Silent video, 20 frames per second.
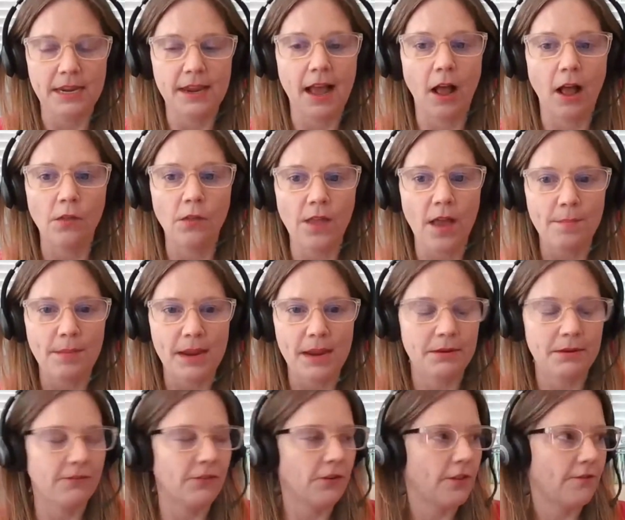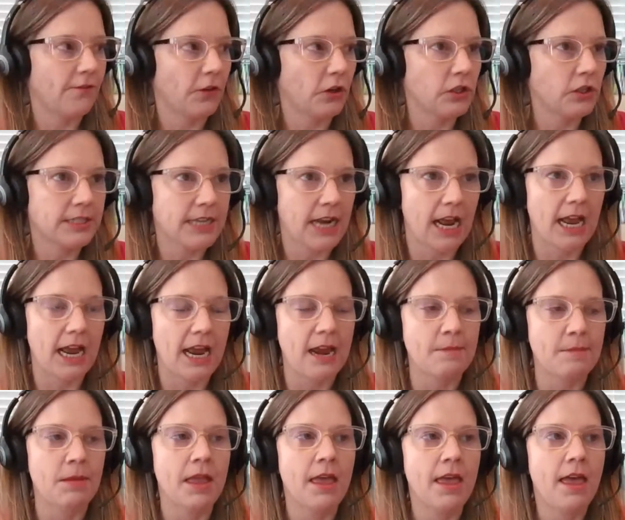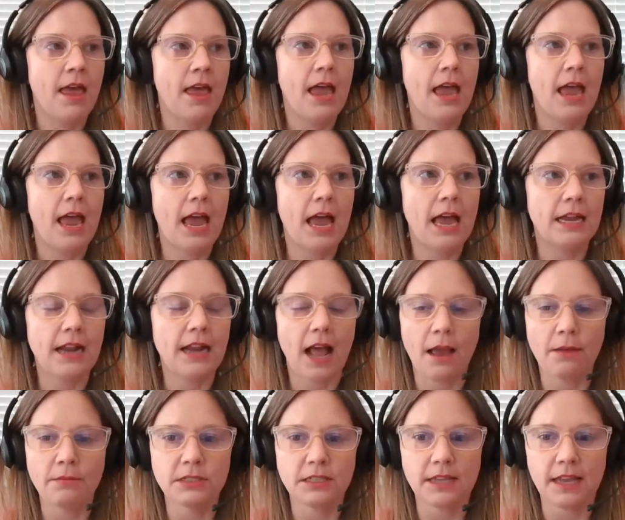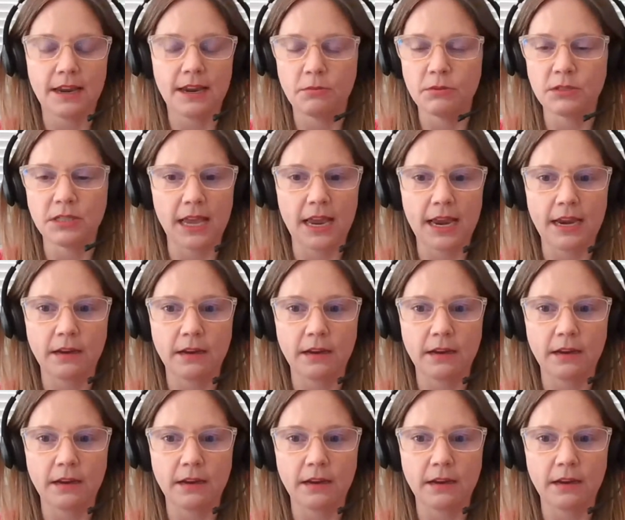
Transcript: held that baby for the first time. And I was like, it was like